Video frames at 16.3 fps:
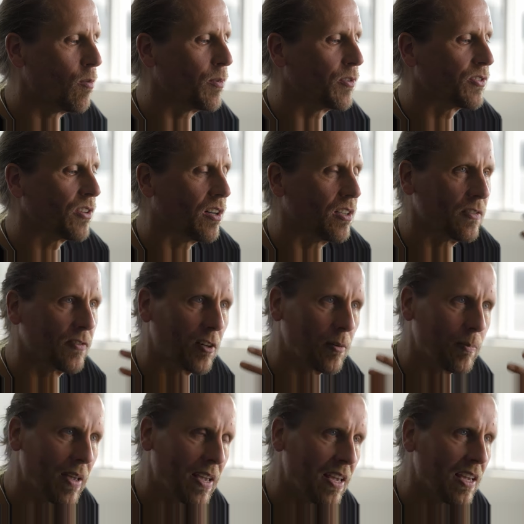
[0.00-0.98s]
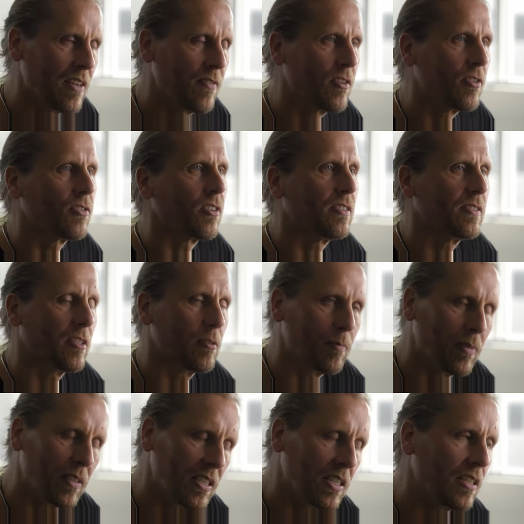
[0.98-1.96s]
Almost all of our behaviors, all of our
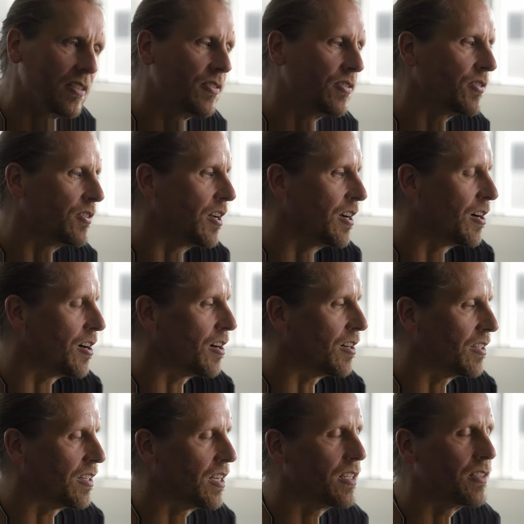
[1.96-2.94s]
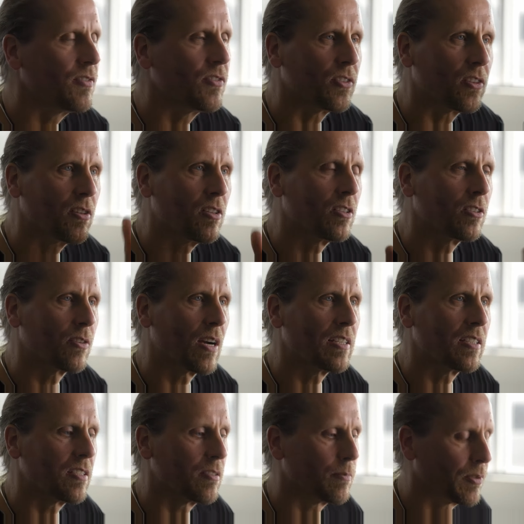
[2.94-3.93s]
beliefs, our loves are all
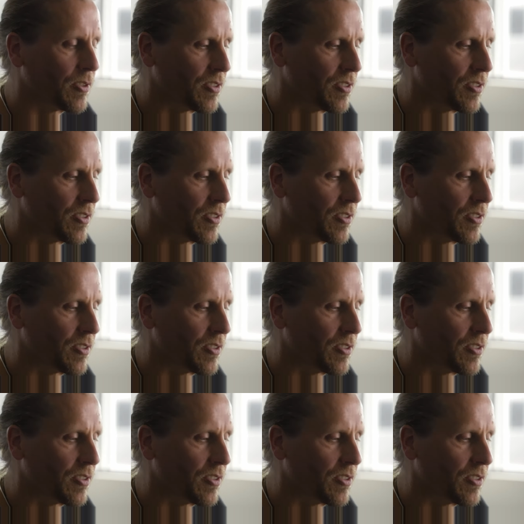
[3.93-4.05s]
grounded in